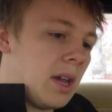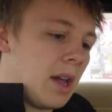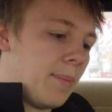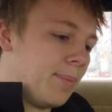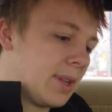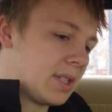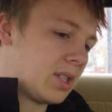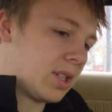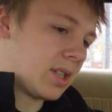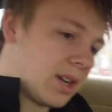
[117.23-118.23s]
Um, this
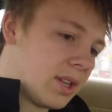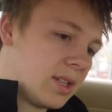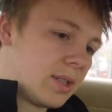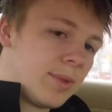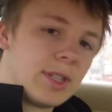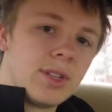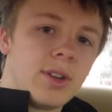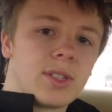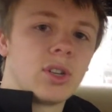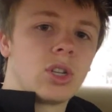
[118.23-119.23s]
is just like his, his
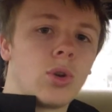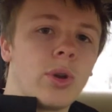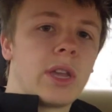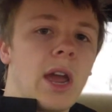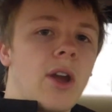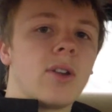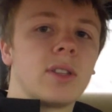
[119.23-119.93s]
nice sort of toy car.